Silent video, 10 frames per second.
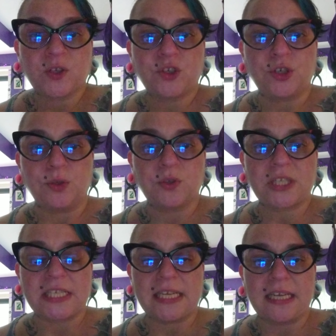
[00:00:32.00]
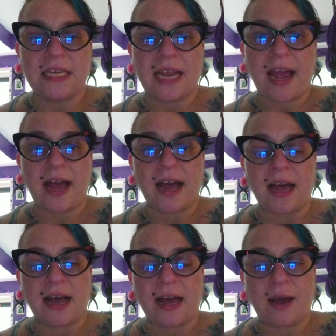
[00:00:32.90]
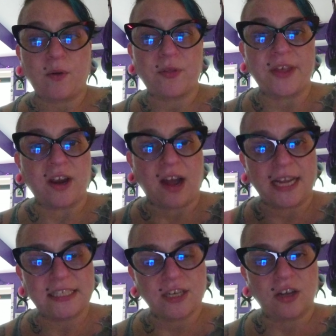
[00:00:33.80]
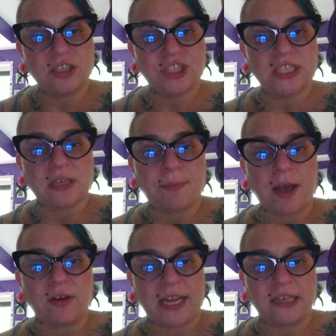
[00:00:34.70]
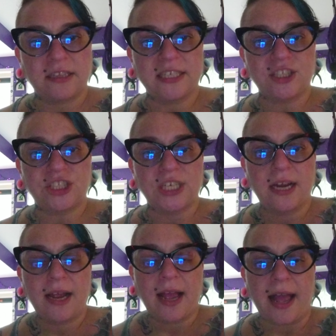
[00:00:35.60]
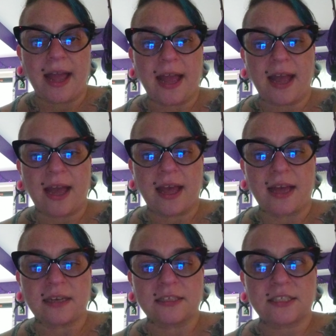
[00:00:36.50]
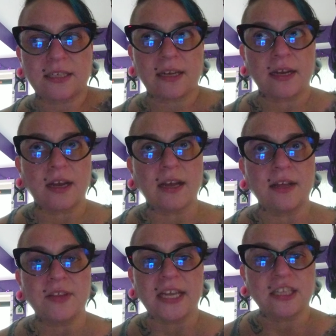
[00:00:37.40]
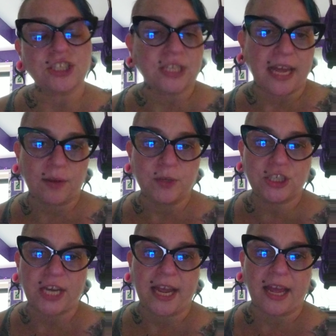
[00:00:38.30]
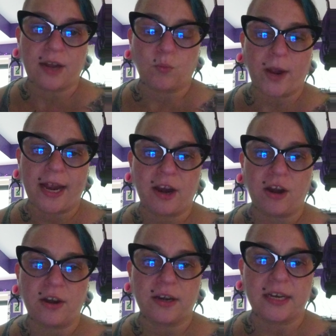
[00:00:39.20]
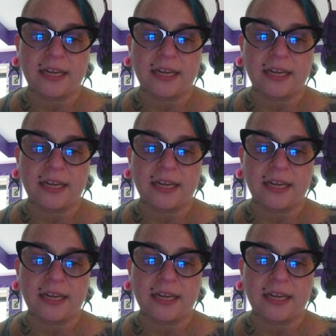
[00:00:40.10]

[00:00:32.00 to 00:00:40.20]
to see their ideologies about English and the English language and where